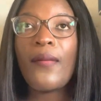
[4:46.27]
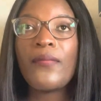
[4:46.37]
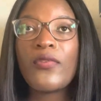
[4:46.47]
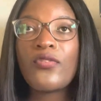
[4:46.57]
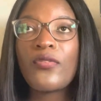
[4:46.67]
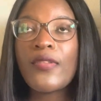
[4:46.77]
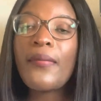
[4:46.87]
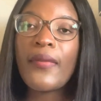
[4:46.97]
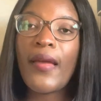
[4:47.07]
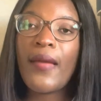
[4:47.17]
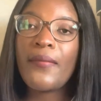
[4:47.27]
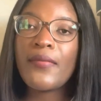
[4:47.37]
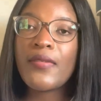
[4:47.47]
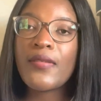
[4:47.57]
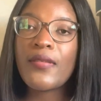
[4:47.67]
So
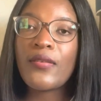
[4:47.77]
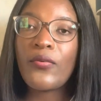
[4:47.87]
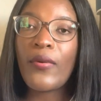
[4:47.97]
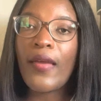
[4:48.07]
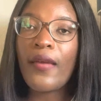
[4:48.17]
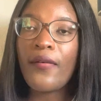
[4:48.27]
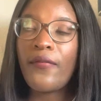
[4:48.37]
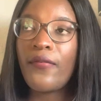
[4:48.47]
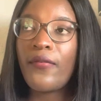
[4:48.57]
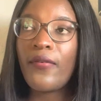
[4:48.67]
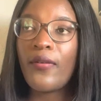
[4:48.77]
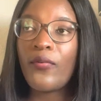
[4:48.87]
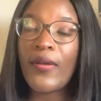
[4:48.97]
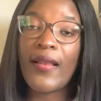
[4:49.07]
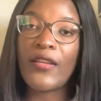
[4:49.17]
sometimes we are
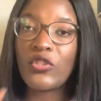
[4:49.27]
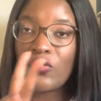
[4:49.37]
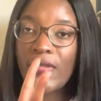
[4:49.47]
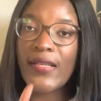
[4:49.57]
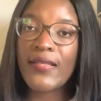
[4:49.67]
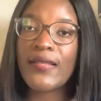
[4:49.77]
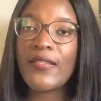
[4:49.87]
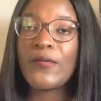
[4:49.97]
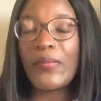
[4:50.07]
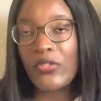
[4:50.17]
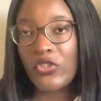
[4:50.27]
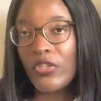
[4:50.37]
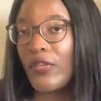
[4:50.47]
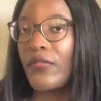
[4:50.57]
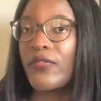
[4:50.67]
like 2 nurses per
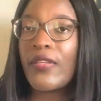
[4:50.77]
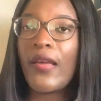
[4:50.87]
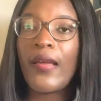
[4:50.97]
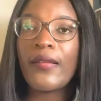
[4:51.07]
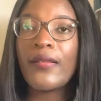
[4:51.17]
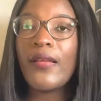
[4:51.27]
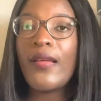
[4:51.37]
shift, and